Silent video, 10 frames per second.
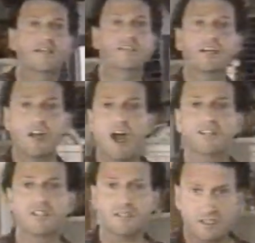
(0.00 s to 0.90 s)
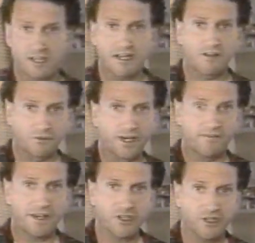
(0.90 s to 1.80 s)
is in a constant state of
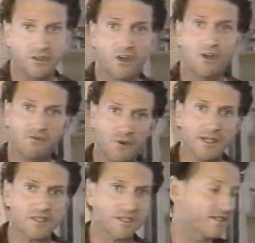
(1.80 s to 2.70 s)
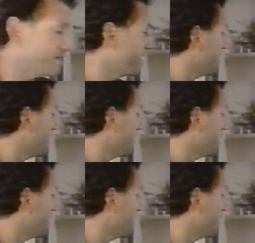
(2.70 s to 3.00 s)
renovation. For instance,